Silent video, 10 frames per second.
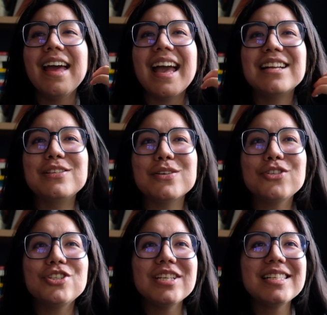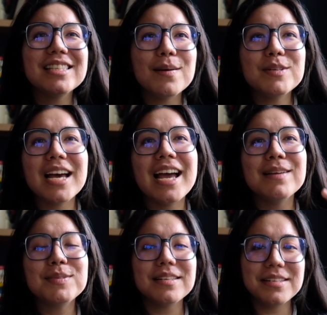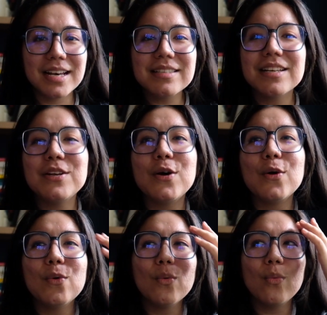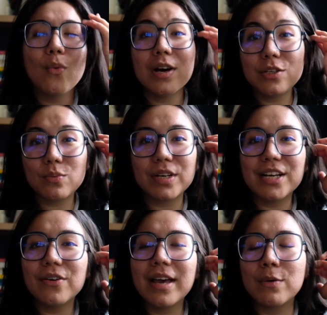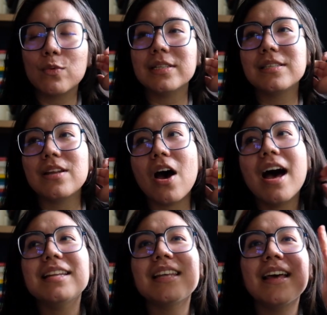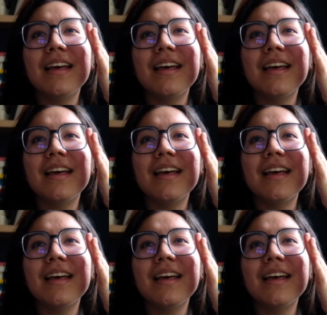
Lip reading: And so she sometimes doesn't know what's real and what's not.